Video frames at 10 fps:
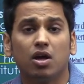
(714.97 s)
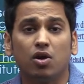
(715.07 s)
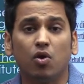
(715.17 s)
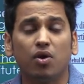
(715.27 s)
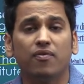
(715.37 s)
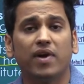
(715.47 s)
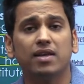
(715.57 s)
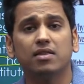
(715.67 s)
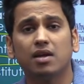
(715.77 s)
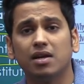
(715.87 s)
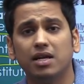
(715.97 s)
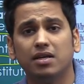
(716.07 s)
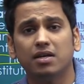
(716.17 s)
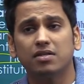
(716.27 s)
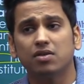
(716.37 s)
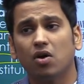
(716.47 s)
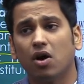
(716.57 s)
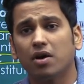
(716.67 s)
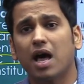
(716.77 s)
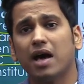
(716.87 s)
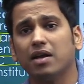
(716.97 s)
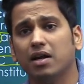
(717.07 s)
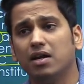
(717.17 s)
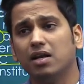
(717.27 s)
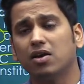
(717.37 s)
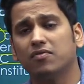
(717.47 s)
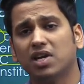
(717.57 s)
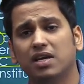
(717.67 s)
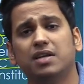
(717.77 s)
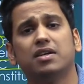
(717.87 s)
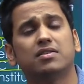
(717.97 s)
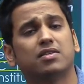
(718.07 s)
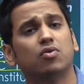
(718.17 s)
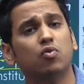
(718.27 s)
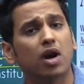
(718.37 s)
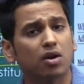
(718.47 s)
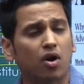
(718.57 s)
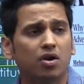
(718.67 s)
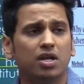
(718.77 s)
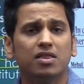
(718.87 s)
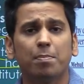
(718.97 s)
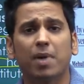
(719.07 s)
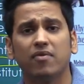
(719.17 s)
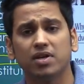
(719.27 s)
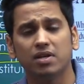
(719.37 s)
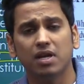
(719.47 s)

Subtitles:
glorifying their leaders or are critical of the leaders who are not in the power.